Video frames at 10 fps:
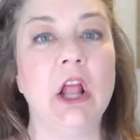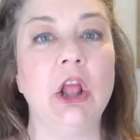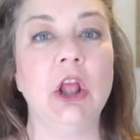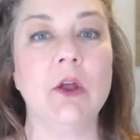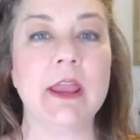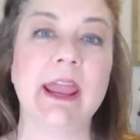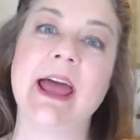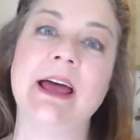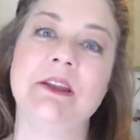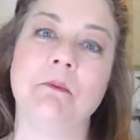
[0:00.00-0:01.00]
looking
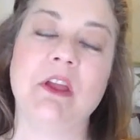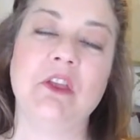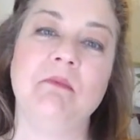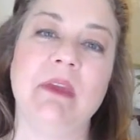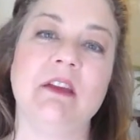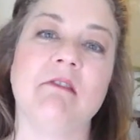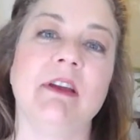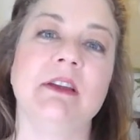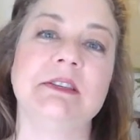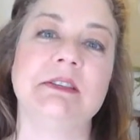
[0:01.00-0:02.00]
at when you meet a
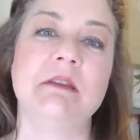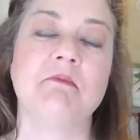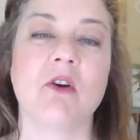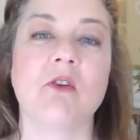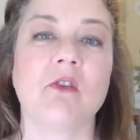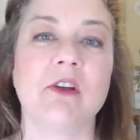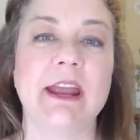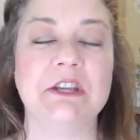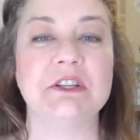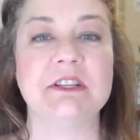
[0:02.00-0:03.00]
real estate broker or an
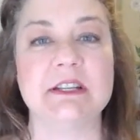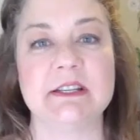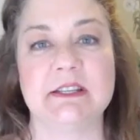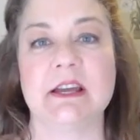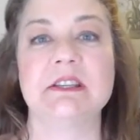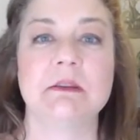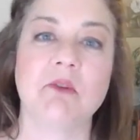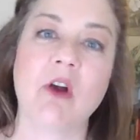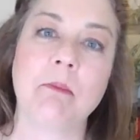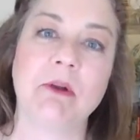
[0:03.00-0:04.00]
agent to discuss a
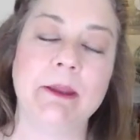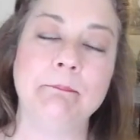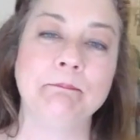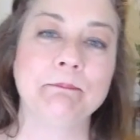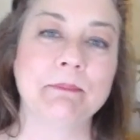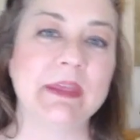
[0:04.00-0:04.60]
property.